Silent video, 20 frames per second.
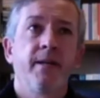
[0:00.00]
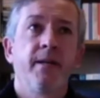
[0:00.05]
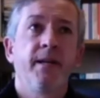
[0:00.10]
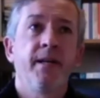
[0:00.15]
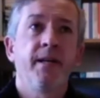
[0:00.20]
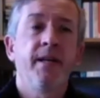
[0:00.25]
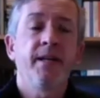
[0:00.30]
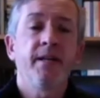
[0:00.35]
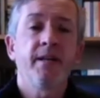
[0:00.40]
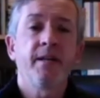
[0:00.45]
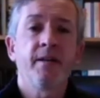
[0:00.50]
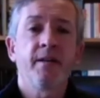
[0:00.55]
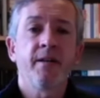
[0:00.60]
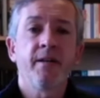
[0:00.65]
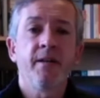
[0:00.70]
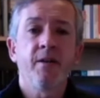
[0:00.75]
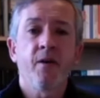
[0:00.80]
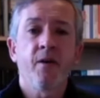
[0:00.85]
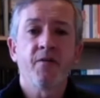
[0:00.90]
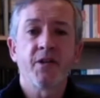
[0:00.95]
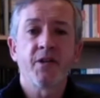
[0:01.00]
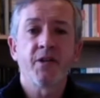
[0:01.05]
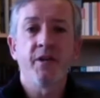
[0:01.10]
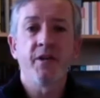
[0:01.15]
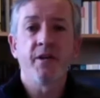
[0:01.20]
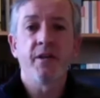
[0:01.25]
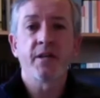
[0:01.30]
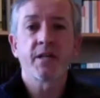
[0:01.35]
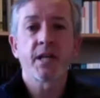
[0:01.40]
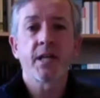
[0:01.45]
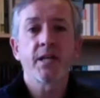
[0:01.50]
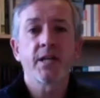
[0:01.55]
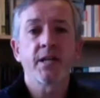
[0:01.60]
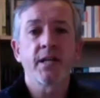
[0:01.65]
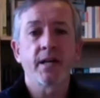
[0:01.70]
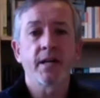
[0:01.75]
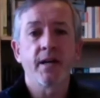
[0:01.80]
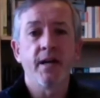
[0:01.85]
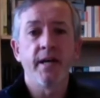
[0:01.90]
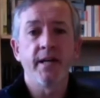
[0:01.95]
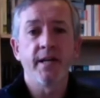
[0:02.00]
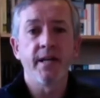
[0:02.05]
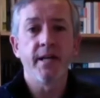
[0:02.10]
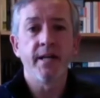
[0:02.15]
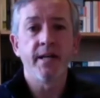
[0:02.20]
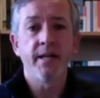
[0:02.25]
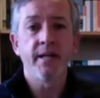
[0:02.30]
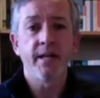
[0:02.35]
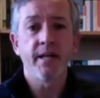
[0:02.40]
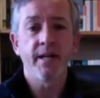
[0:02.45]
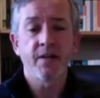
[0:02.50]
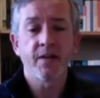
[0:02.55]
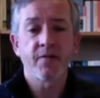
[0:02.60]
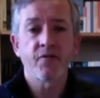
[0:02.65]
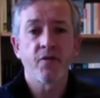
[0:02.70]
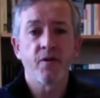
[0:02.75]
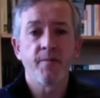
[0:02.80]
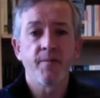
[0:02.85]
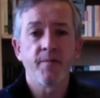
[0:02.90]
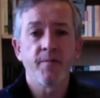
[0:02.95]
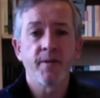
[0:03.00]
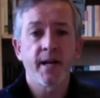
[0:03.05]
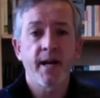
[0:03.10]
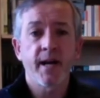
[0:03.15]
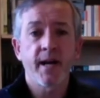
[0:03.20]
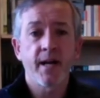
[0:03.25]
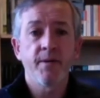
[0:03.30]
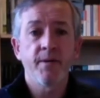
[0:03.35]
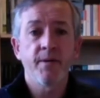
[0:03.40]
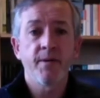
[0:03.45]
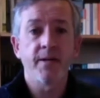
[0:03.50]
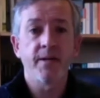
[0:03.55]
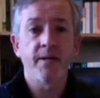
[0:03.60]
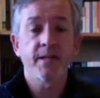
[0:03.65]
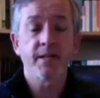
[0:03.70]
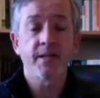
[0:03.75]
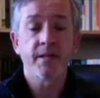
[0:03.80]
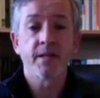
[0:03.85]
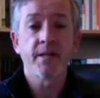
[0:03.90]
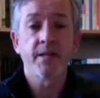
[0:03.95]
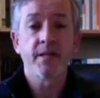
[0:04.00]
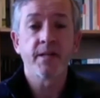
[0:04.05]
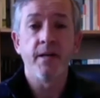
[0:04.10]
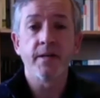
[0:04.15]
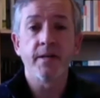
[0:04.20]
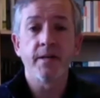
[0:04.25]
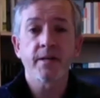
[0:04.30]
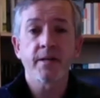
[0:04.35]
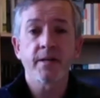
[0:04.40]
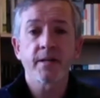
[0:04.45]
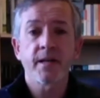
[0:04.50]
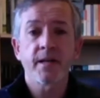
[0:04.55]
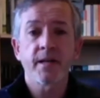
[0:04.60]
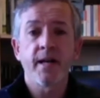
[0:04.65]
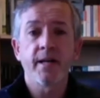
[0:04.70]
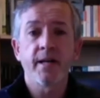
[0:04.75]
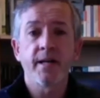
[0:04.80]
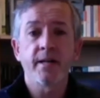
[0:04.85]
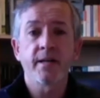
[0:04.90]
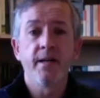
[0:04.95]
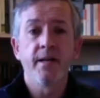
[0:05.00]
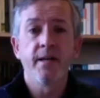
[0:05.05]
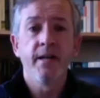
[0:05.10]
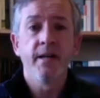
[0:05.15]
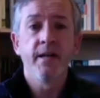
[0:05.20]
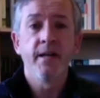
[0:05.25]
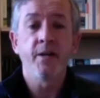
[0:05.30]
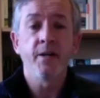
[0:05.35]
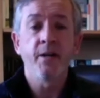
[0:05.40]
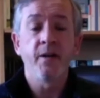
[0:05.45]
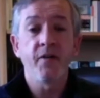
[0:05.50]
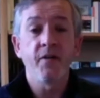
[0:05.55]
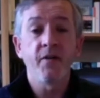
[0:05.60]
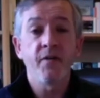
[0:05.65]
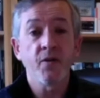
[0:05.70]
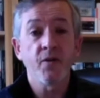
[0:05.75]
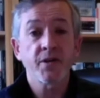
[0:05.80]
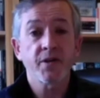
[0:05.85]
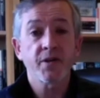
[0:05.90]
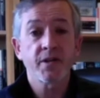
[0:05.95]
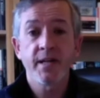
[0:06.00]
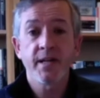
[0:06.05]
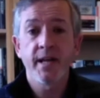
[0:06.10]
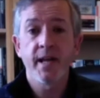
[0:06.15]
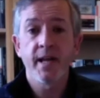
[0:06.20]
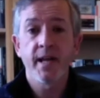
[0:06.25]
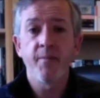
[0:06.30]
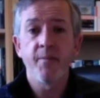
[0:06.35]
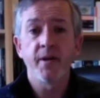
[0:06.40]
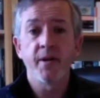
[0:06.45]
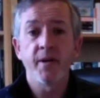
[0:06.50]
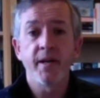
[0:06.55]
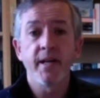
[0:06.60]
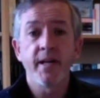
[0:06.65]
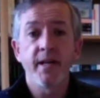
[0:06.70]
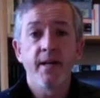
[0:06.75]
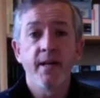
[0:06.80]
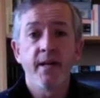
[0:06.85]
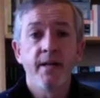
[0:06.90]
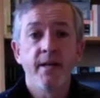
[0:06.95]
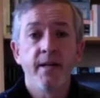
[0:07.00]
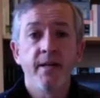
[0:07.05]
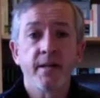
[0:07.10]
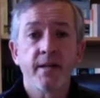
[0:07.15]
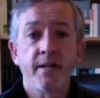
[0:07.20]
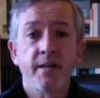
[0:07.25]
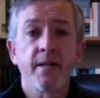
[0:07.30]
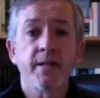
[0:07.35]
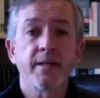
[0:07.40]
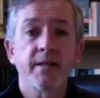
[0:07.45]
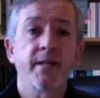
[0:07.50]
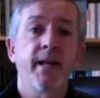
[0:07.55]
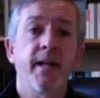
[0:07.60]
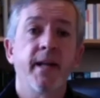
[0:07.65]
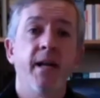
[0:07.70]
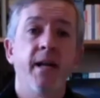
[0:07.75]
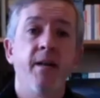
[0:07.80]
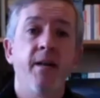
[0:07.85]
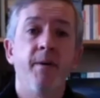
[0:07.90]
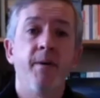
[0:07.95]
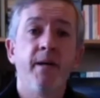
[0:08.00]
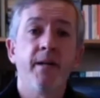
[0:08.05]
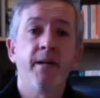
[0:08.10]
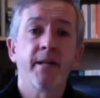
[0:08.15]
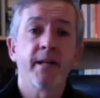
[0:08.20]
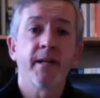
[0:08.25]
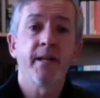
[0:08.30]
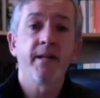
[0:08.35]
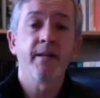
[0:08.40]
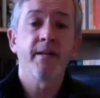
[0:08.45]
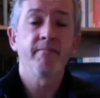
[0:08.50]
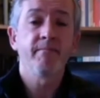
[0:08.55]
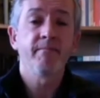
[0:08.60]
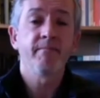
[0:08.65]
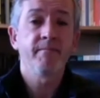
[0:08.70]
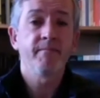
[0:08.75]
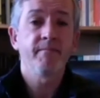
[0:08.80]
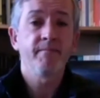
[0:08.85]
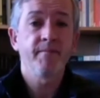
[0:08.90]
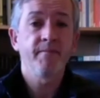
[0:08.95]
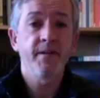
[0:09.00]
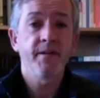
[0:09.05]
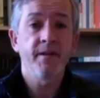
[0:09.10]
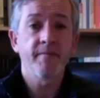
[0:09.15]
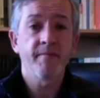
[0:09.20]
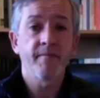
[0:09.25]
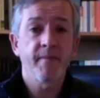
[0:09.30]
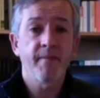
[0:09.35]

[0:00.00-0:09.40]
it, the obviously the artistic idea is from an allemande. It's a dance, and you know if you've not seen anybody dance an allemande, then you know